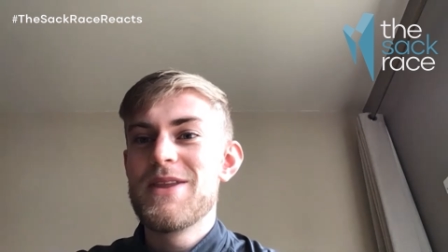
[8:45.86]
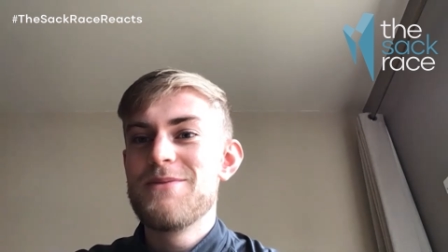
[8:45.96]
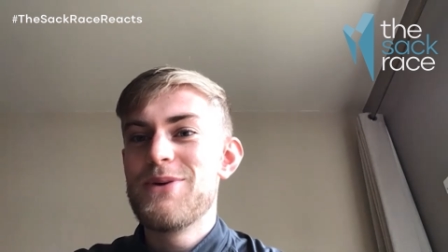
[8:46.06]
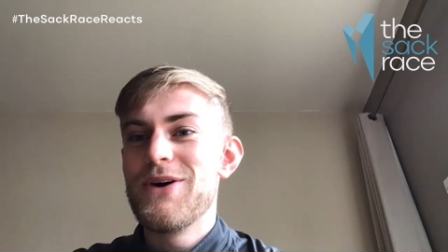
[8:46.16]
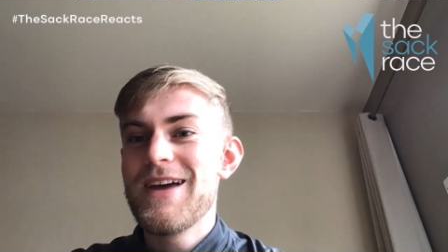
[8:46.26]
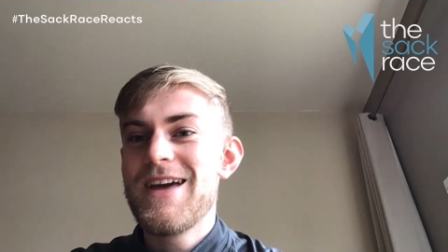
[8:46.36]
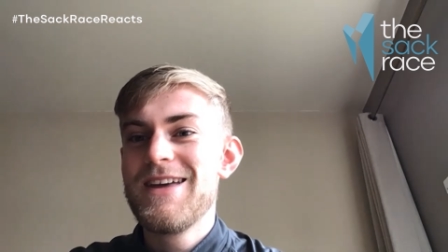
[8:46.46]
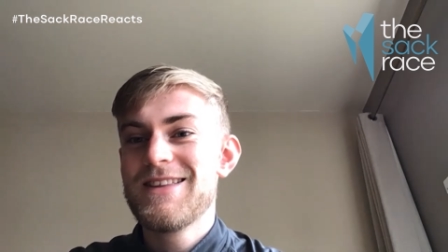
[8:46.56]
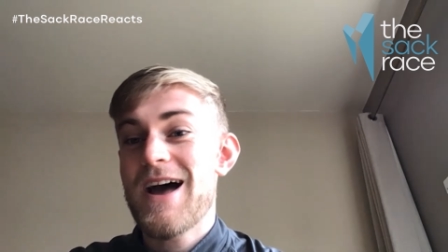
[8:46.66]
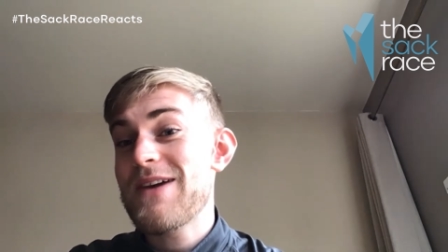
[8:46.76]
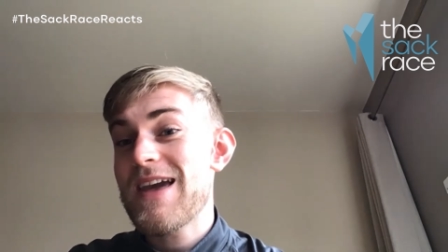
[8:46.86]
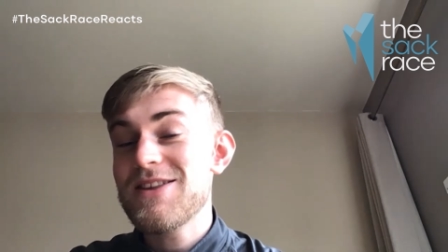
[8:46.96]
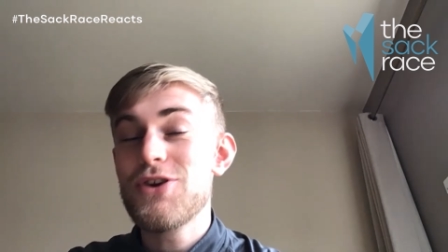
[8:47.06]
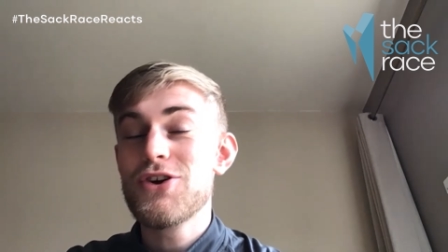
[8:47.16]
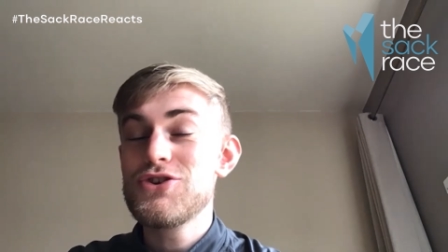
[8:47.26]
But I think
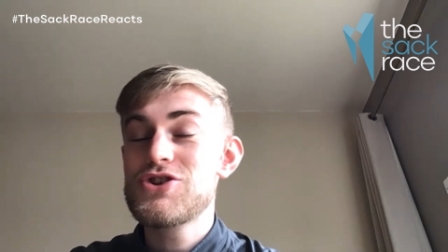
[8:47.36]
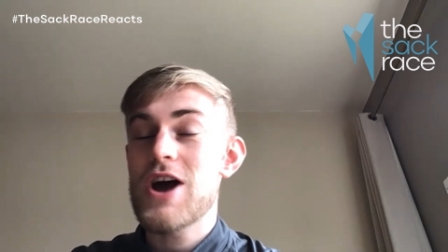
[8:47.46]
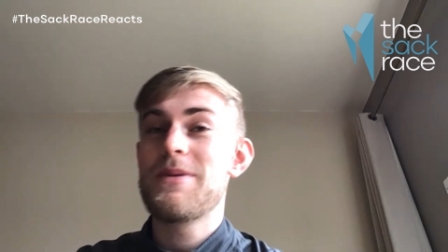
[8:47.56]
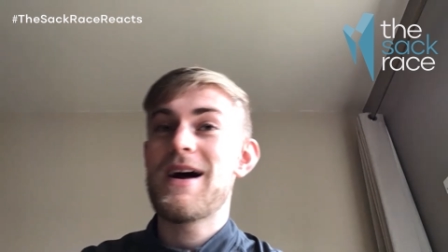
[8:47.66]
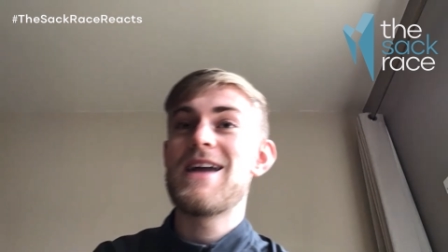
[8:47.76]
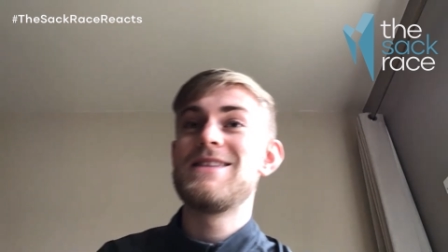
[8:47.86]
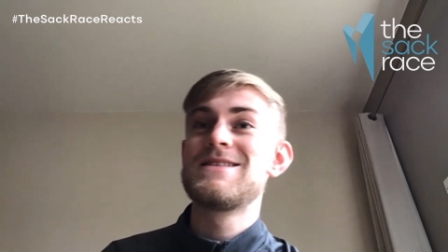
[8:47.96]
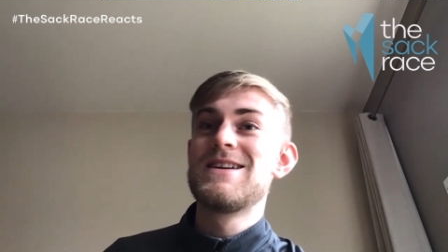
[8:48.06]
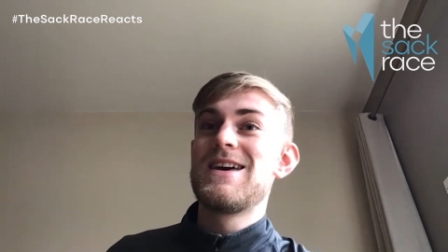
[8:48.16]
he's done a good job, and